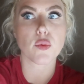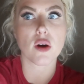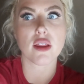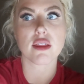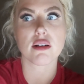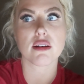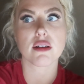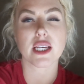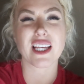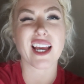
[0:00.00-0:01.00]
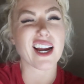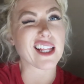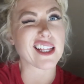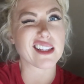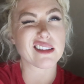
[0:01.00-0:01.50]
I want the
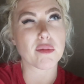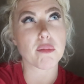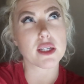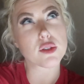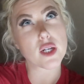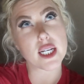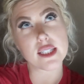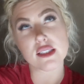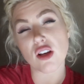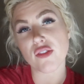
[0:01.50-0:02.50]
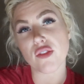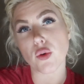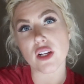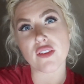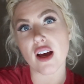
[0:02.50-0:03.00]
kind of muscle gains off the
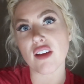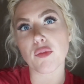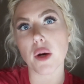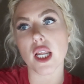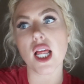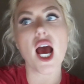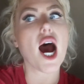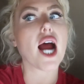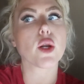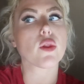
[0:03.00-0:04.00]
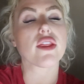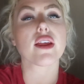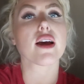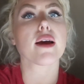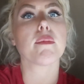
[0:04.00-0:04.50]
45, but I don't
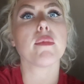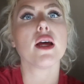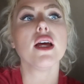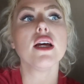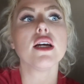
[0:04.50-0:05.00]
think I'm